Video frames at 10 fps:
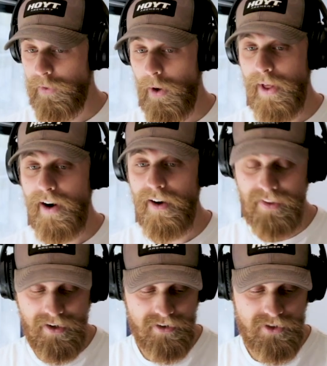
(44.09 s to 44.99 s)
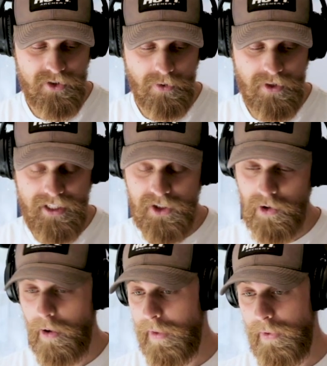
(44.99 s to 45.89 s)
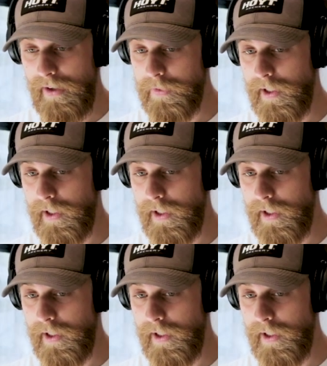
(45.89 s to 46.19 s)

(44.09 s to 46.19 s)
throw that on there. So thanks to Grow Midwives